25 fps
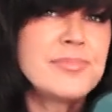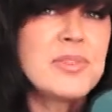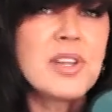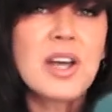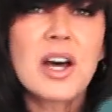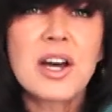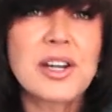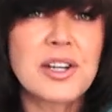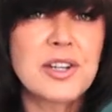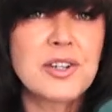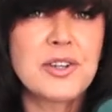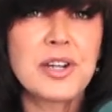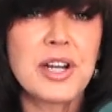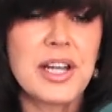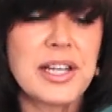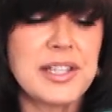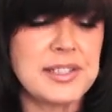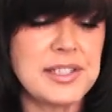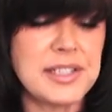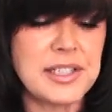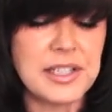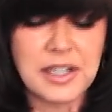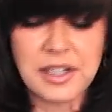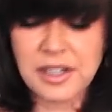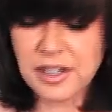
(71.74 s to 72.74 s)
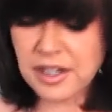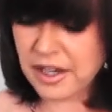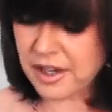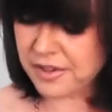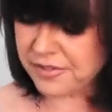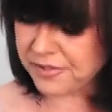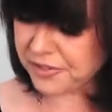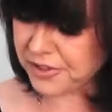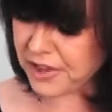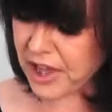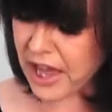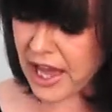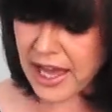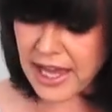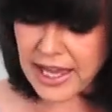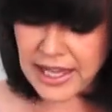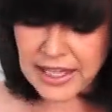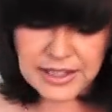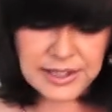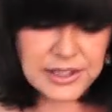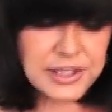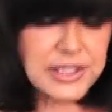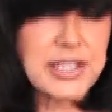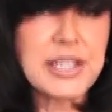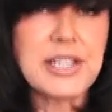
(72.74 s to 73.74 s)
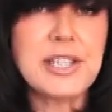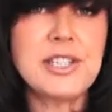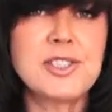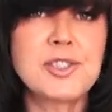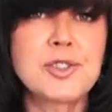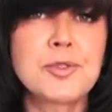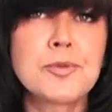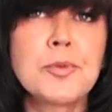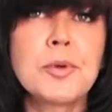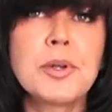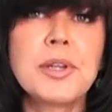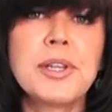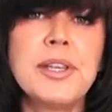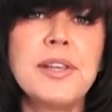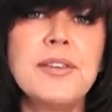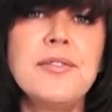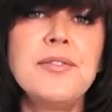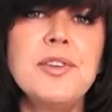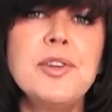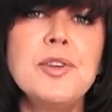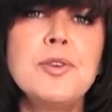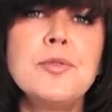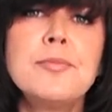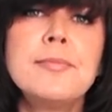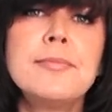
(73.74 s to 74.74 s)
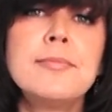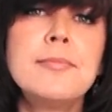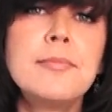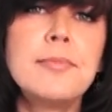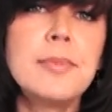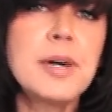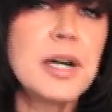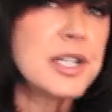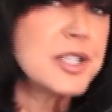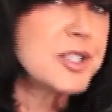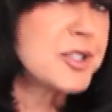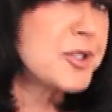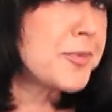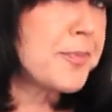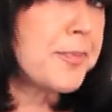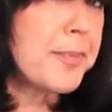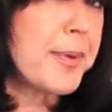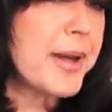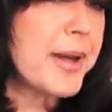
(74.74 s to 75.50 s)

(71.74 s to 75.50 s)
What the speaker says: not a good idea. A flat leash will give you much